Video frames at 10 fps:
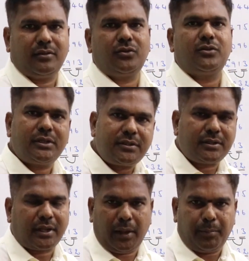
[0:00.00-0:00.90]
So just
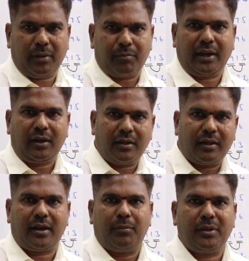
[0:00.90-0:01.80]
to keep in mind,
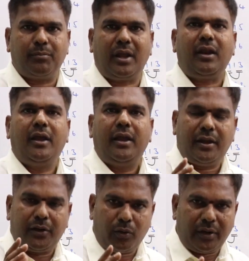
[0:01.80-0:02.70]
remember
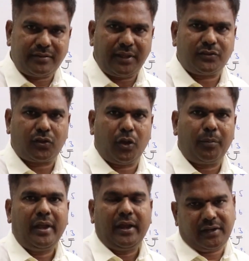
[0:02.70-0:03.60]
in 26
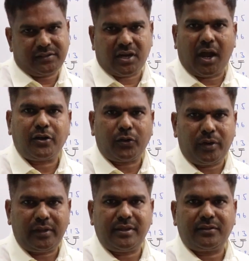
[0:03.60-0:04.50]
cube it's not
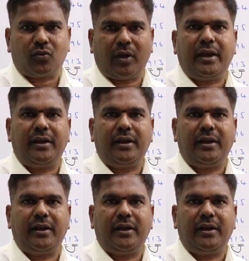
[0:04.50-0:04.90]
26 square,